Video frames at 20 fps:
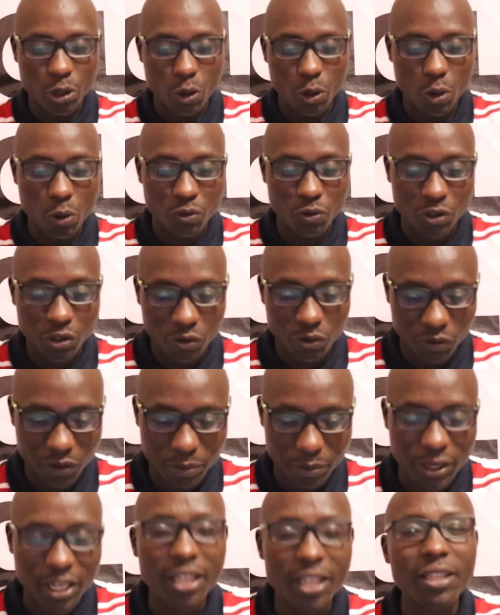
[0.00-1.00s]
Joho's
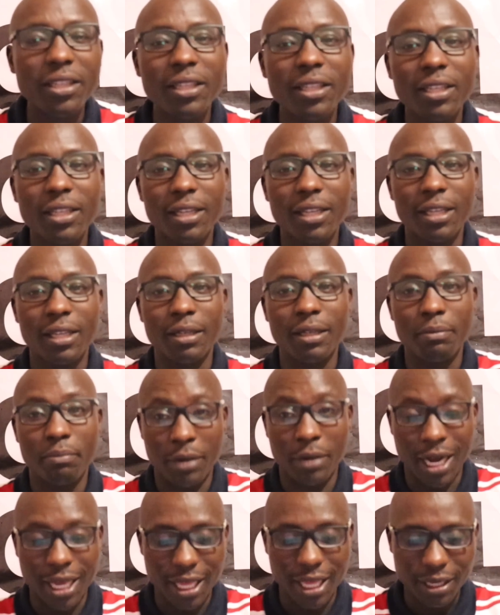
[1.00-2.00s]
family, uh,
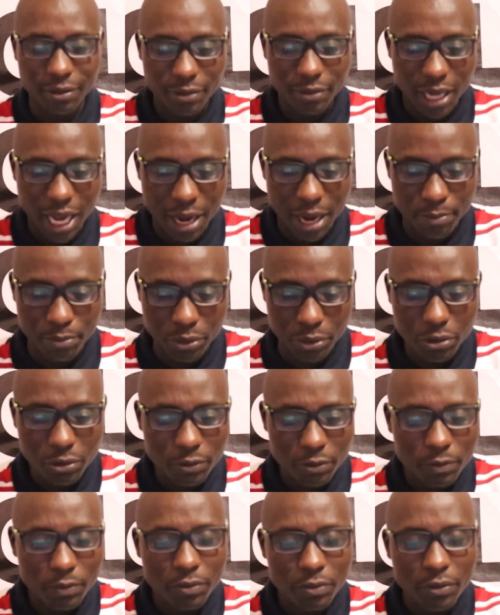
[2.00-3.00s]
brother Abu.